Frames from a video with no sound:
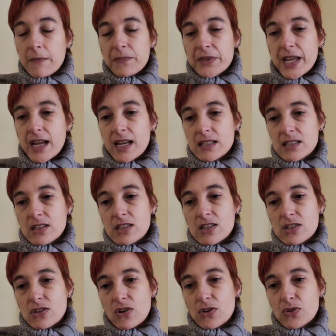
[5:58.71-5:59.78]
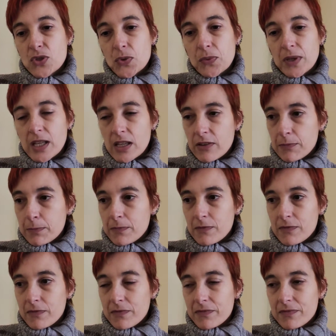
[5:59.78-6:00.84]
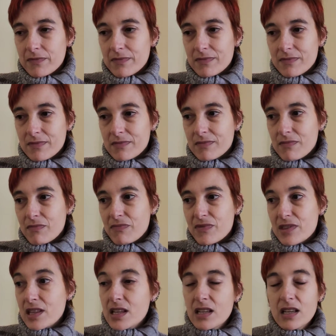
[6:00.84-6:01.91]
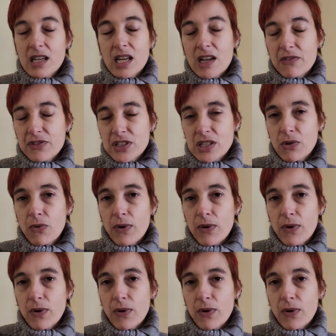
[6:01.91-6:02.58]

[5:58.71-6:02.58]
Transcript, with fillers: that it's going to be thinking if she